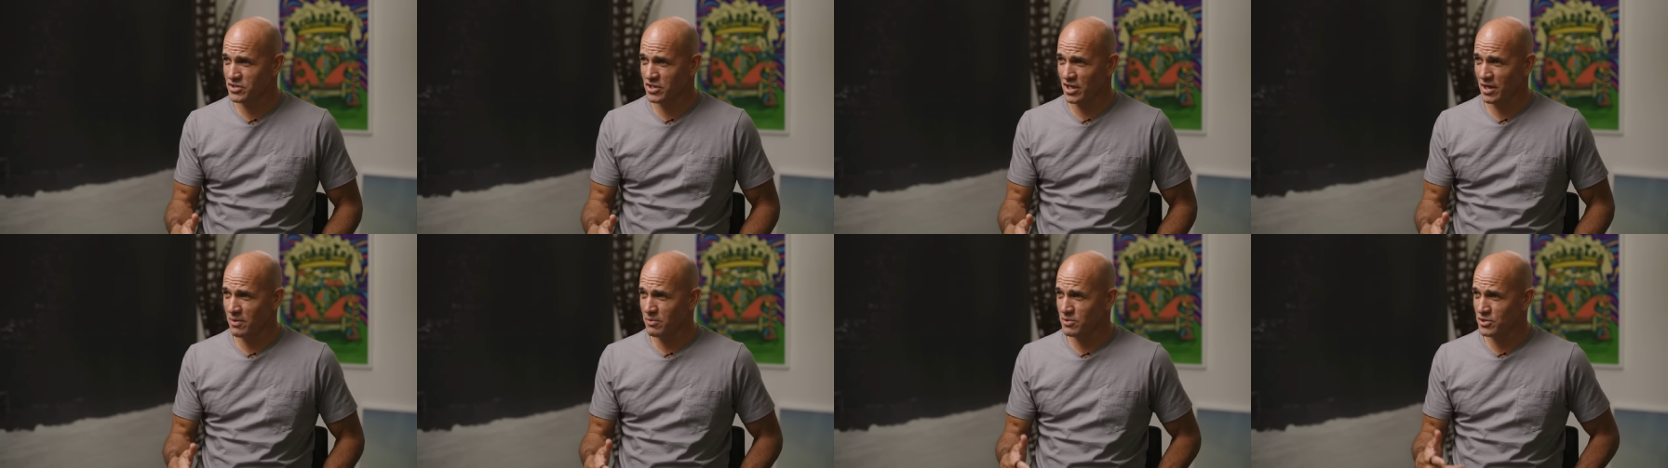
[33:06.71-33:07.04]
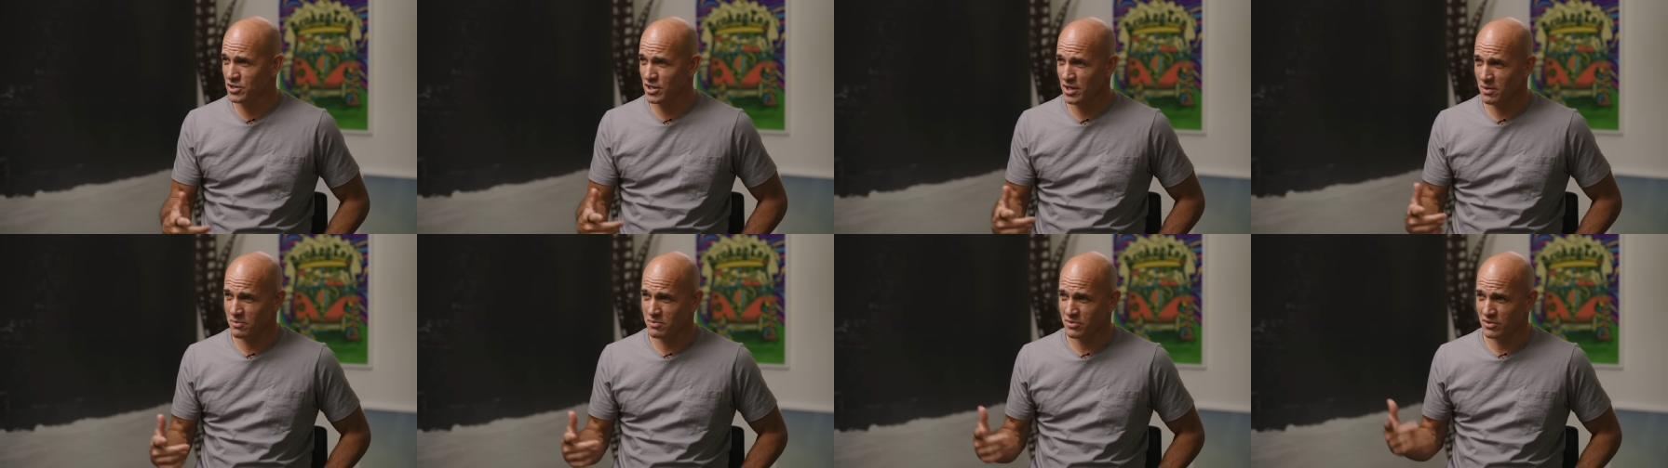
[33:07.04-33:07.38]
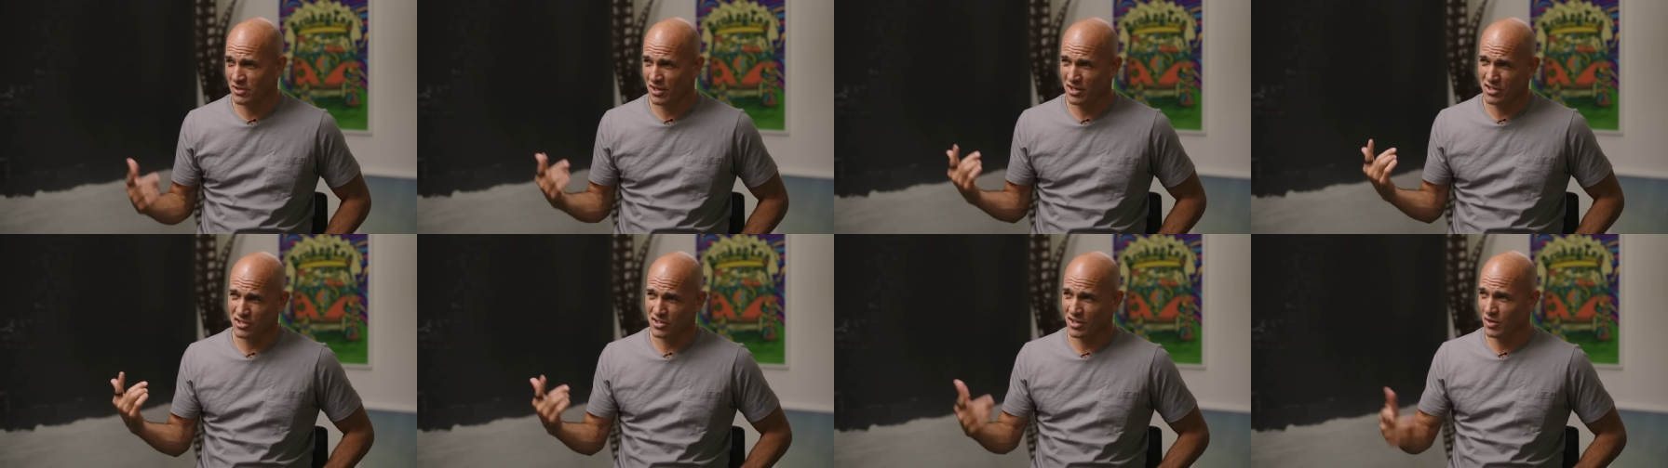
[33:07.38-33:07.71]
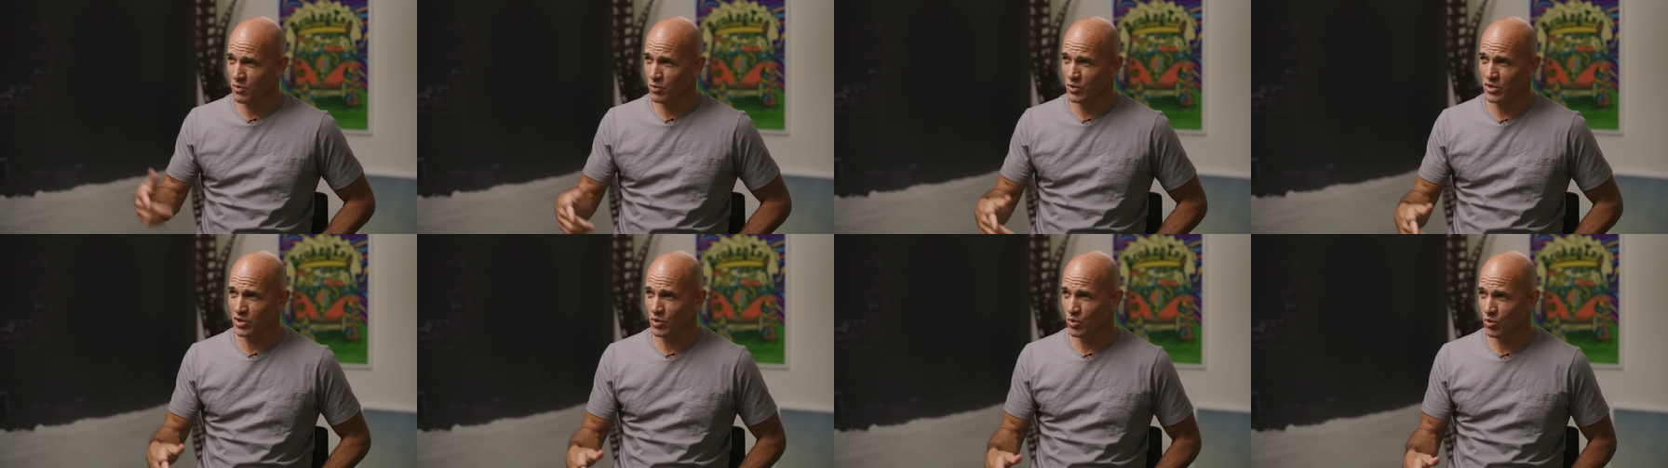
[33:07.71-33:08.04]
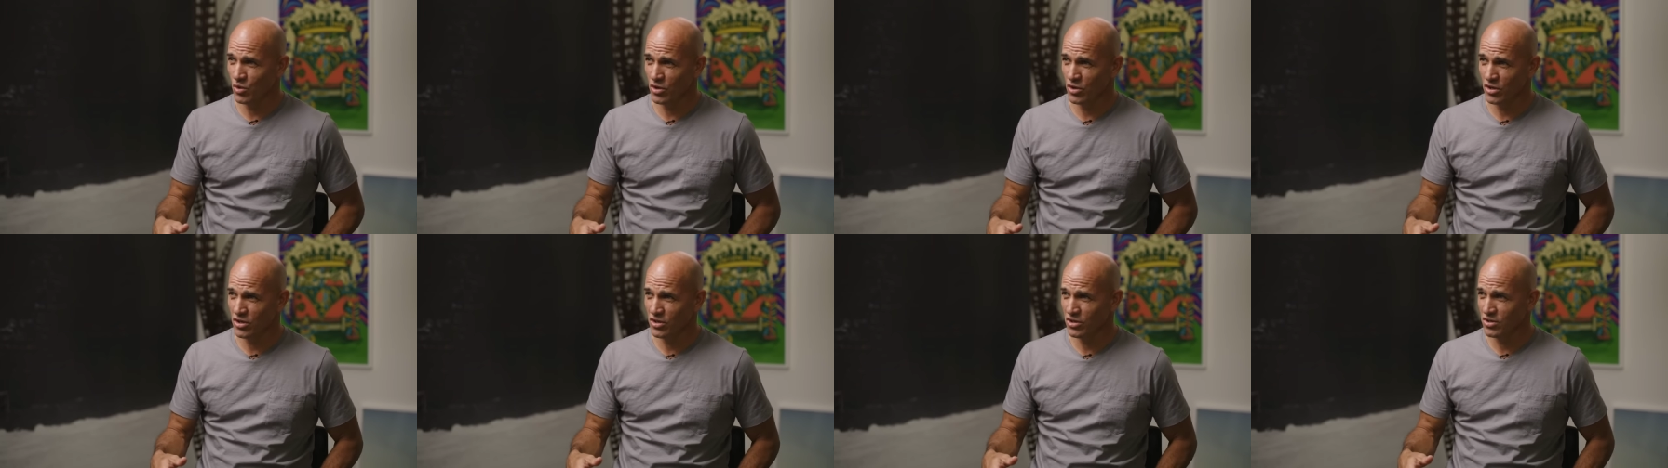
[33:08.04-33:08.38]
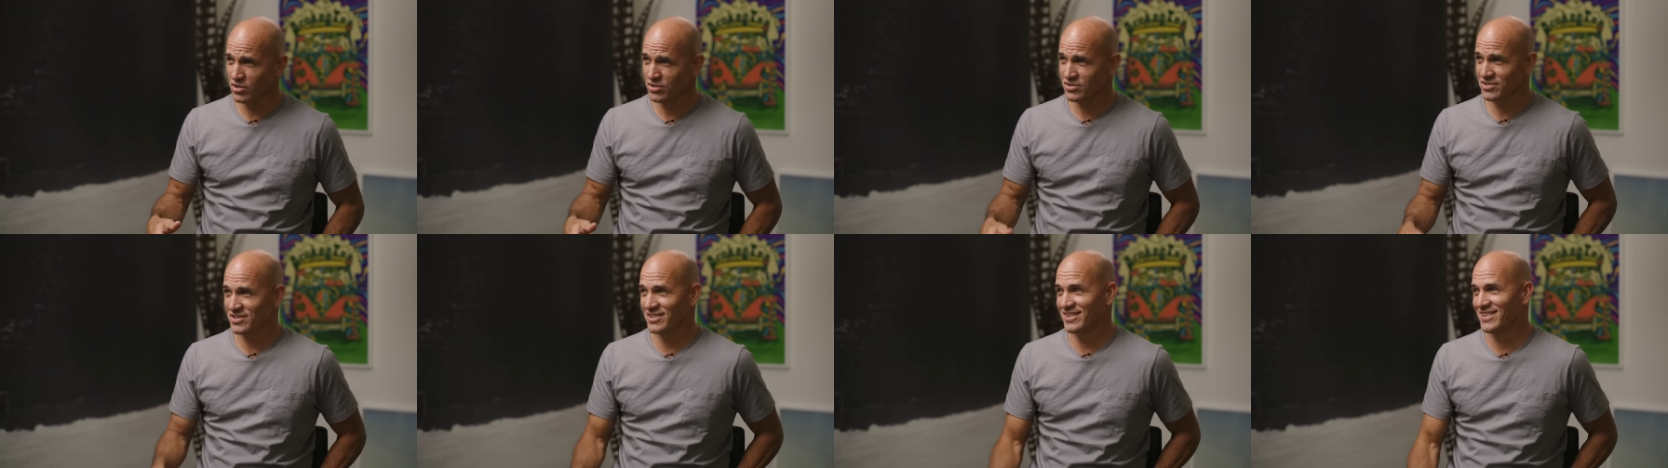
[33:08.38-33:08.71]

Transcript: championships, and then he's going to win the worlds